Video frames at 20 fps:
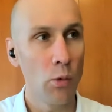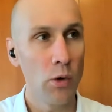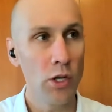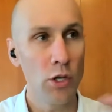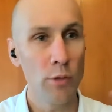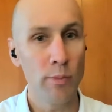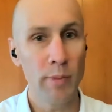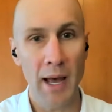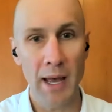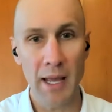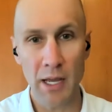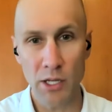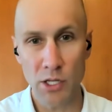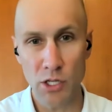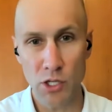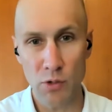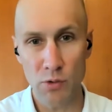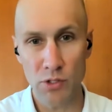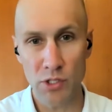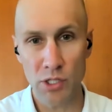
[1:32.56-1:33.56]
When you buy a
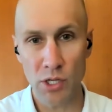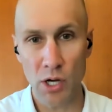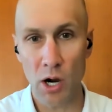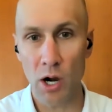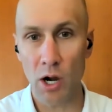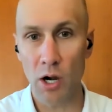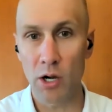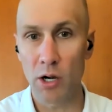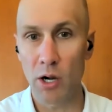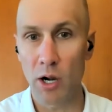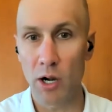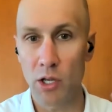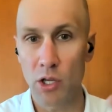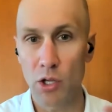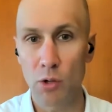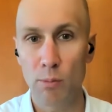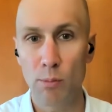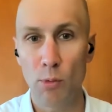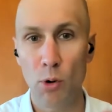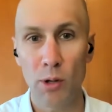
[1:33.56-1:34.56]
used car, are
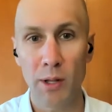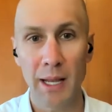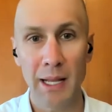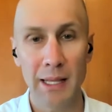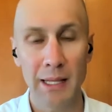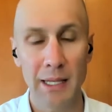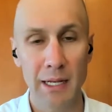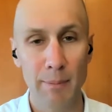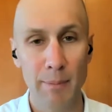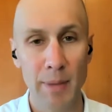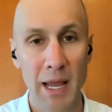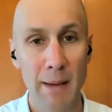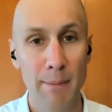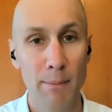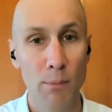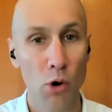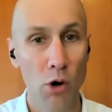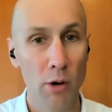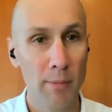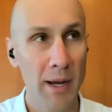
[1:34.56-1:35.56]
you more likely to pay
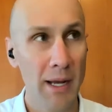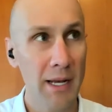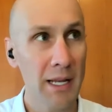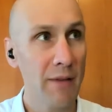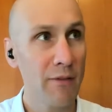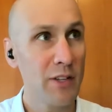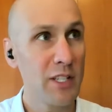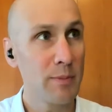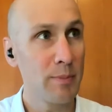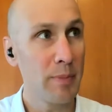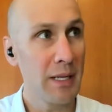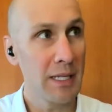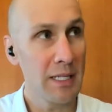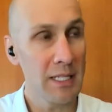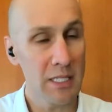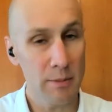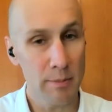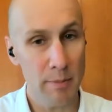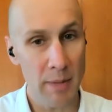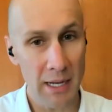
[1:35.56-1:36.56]
more money if it's been
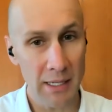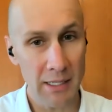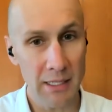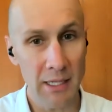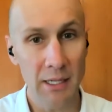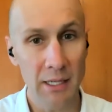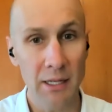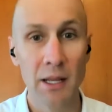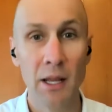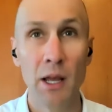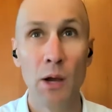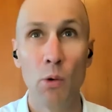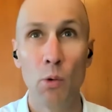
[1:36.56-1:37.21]
inspected?